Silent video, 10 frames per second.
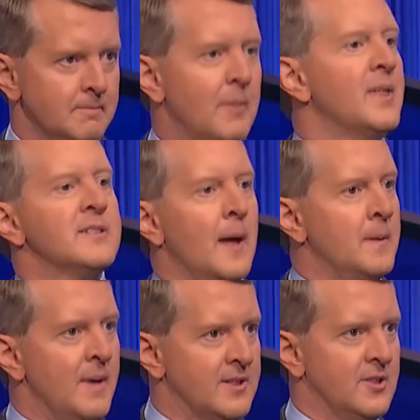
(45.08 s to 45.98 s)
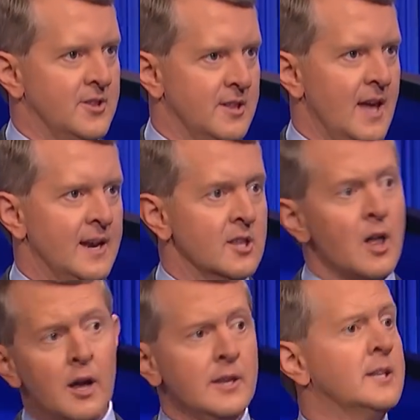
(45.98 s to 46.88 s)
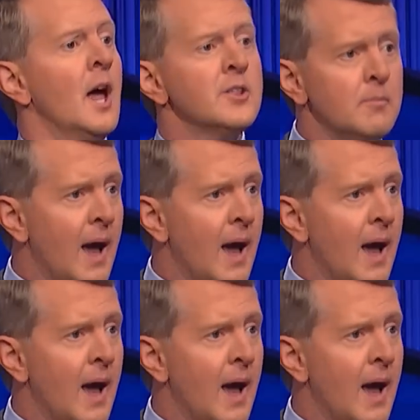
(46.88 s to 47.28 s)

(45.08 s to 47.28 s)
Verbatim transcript: Maybe that's not the message to send. As long as it doesn't